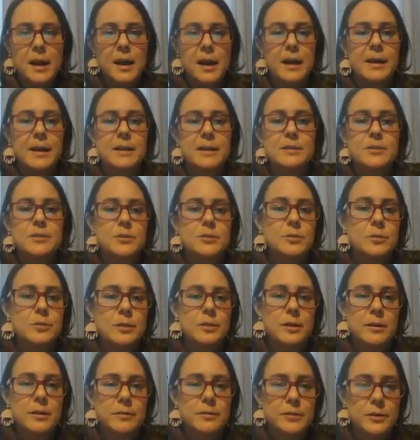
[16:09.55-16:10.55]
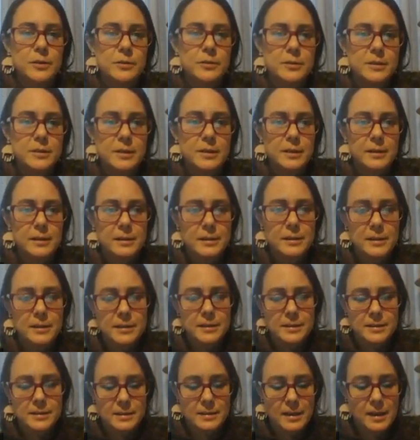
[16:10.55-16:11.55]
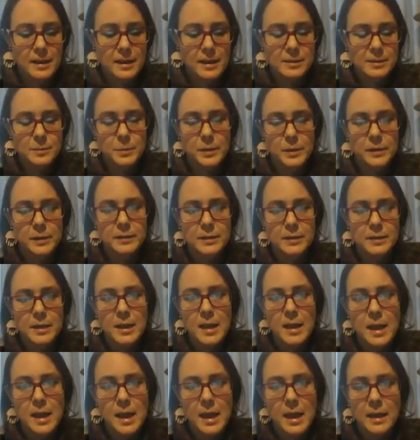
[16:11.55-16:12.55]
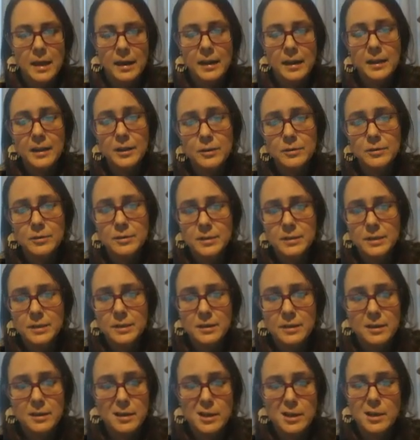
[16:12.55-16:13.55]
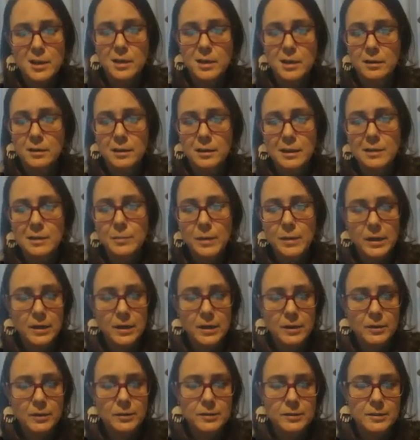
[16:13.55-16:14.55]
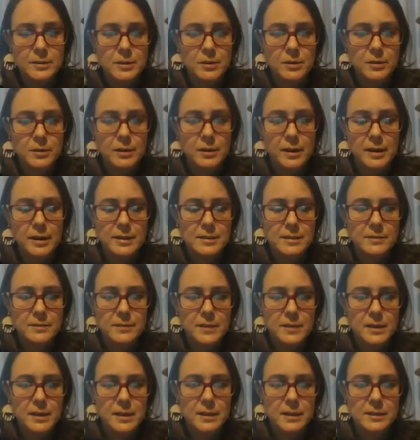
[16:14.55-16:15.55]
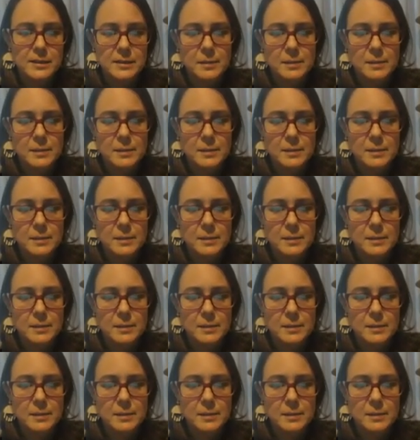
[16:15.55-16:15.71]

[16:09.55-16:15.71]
I do love using this aspect, and I use it in emails and all kinds of things.